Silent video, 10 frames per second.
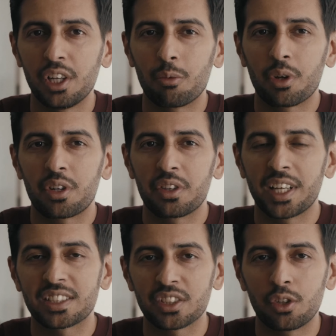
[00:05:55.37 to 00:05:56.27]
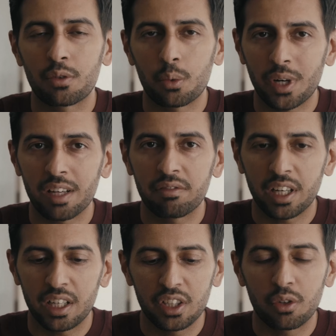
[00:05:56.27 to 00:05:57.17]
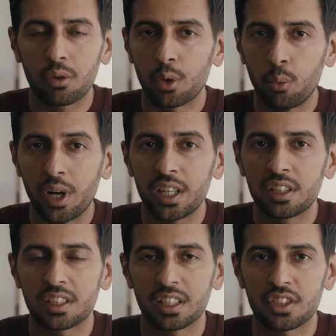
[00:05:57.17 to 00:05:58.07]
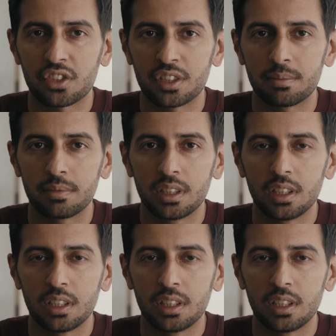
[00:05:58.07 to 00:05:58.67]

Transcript: whether that's over Wi-Fi or wired connection.